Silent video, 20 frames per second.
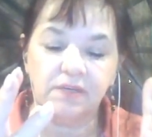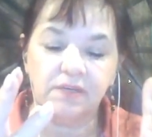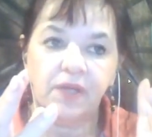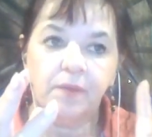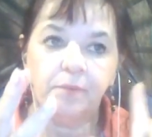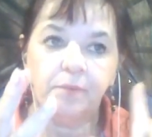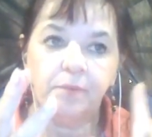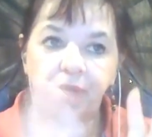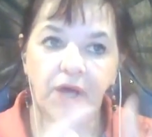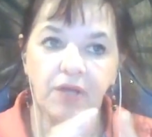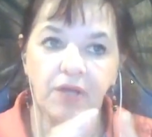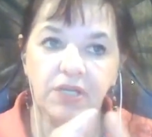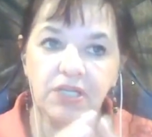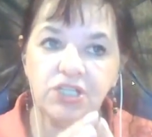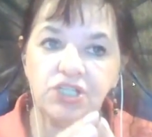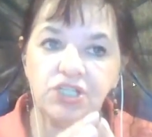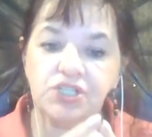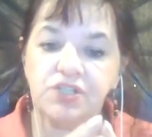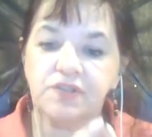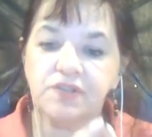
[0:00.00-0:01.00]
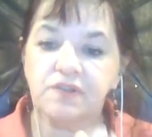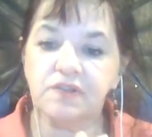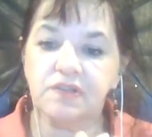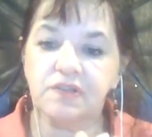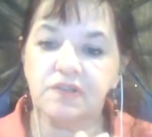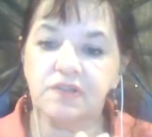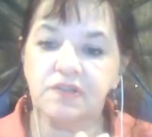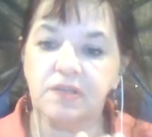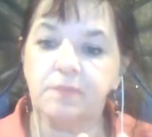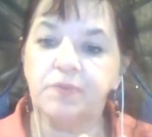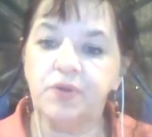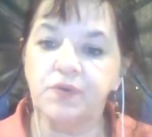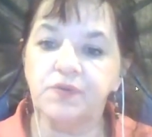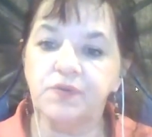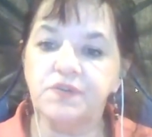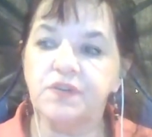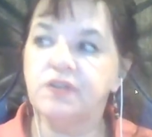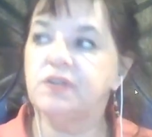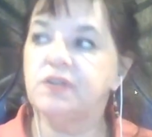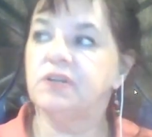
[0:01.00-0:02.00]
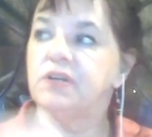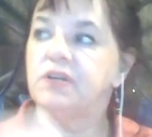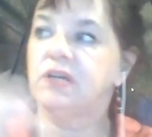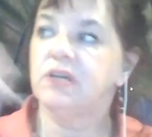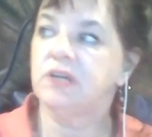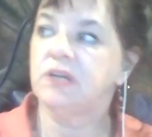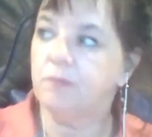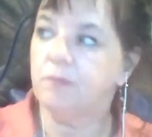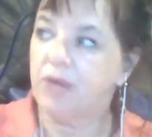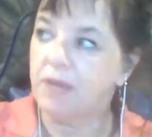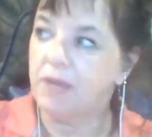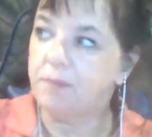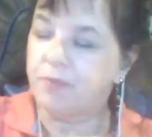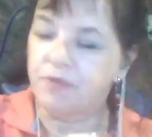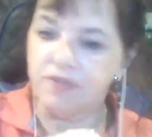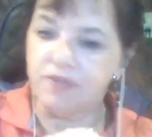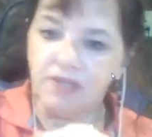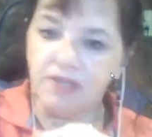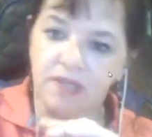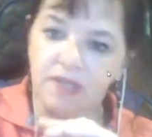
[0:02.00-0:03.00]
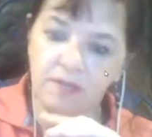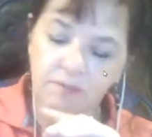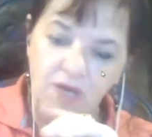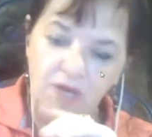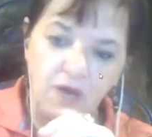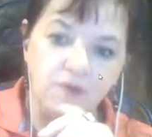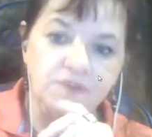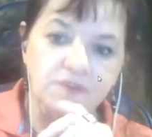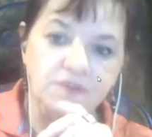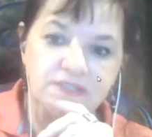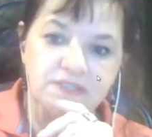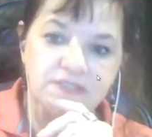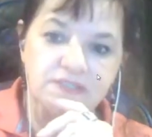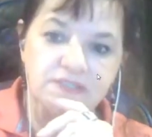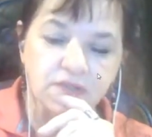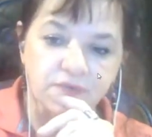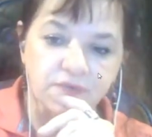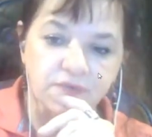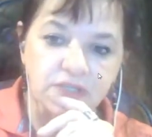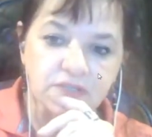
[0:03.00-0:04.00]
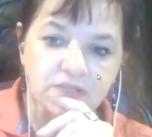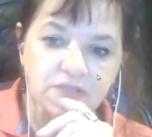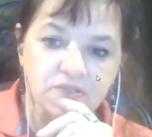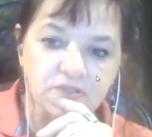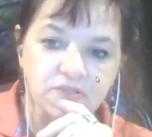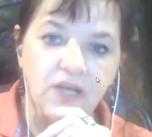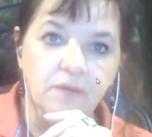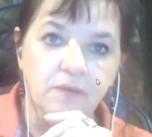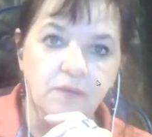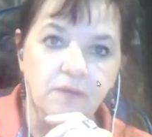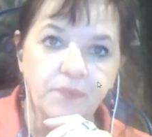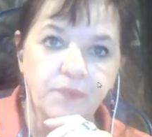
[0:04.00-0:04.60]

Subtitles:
punished the abuser by putting him outside of the tribe.